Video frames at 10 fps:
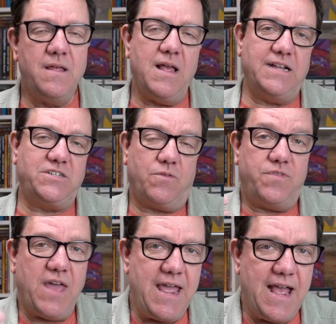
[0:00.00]
And so
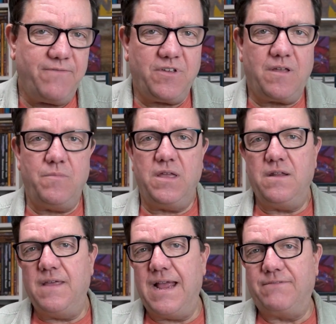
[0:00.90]
they have to come in
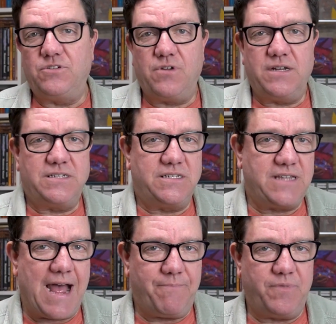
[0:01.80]
and they have to try to
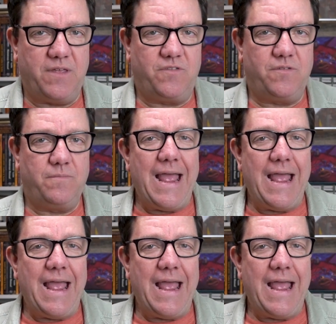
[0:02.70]
stop this.